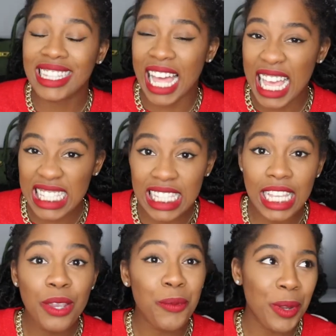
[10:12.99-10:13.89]

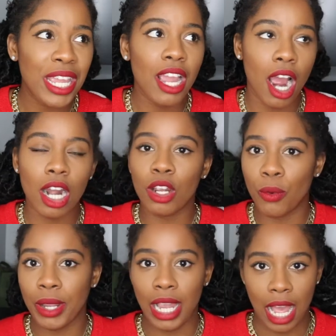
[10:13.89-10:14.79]
Lastly, we are
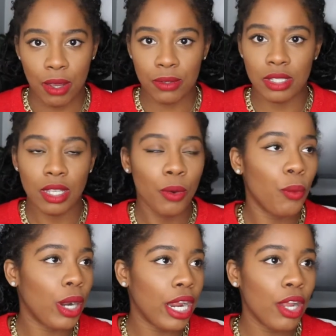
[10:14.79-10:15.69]
going out.
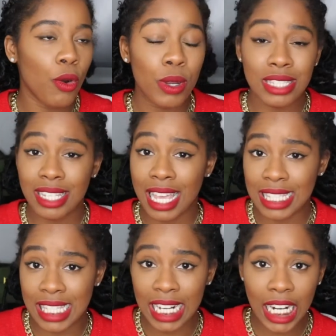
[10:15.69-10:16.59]
We're going to
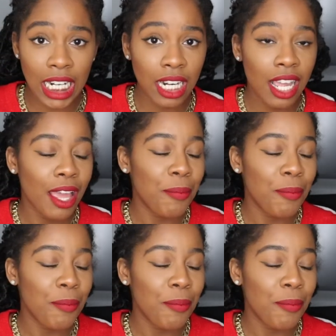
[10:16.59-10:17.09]
get dinner.